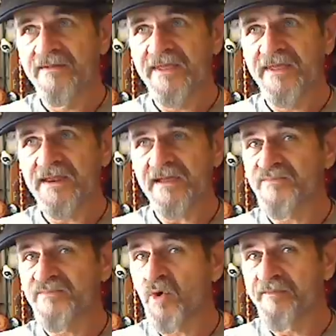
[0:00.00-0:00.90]
that
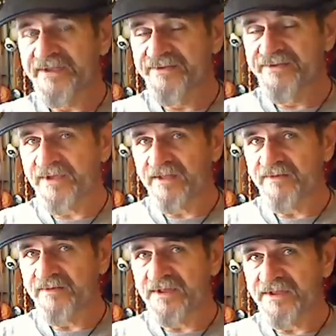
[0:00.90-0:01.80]
have no bids
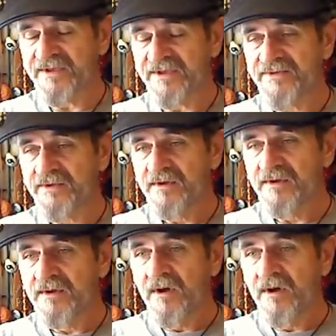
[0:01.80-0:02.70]
on them, at least,
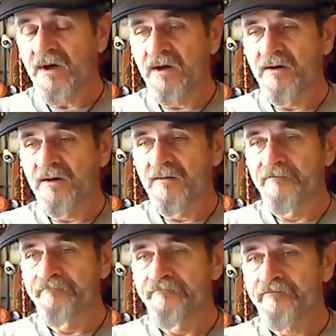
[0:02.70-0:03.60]
so